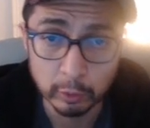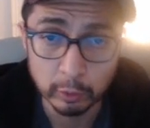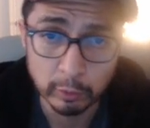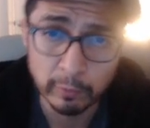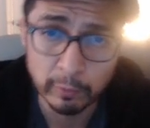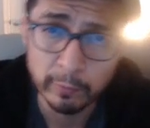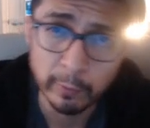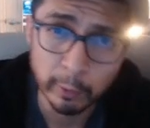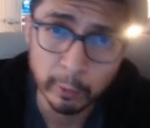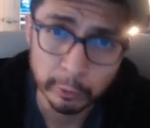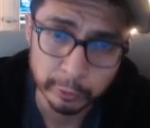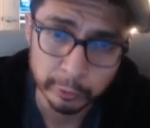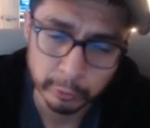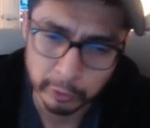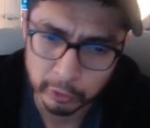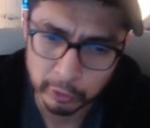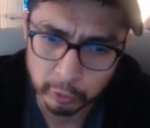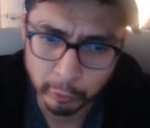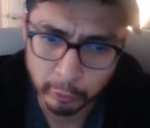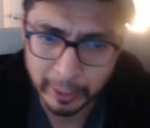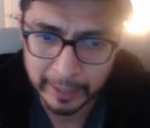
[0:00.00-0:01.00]
You don't fall to
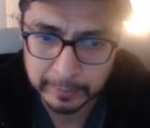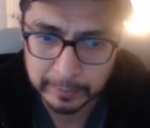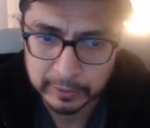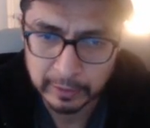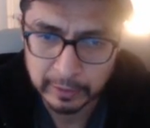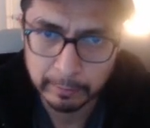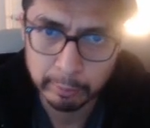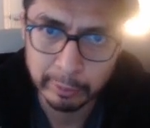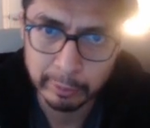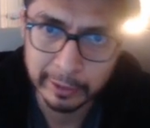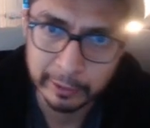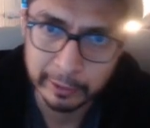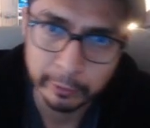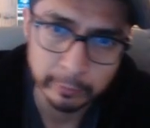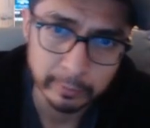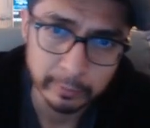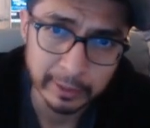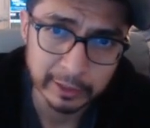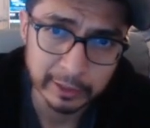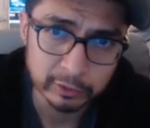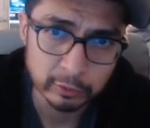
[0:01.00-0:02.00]
the traps that
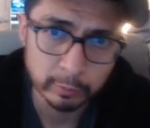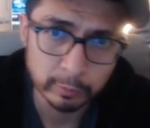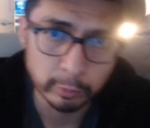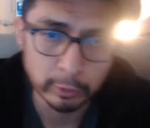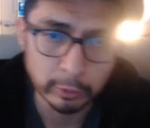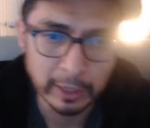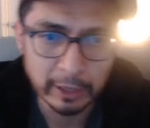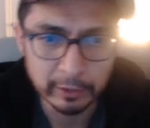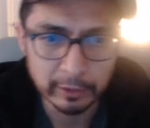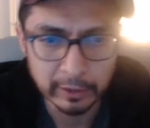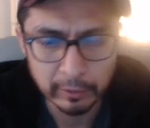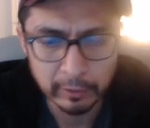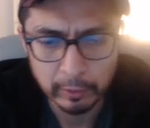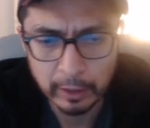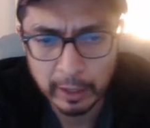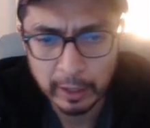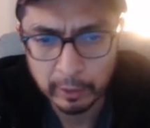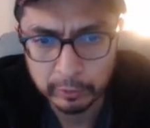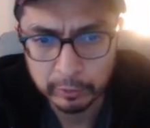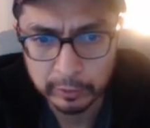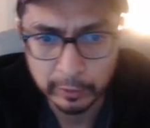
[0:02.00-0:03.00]
Plarium likes to put
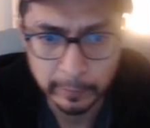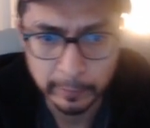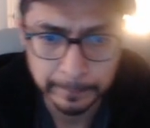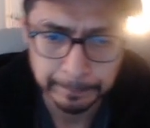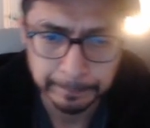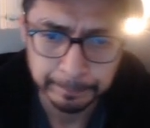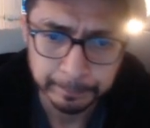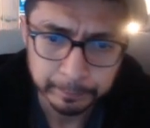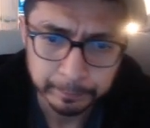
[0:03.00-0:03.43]
out there.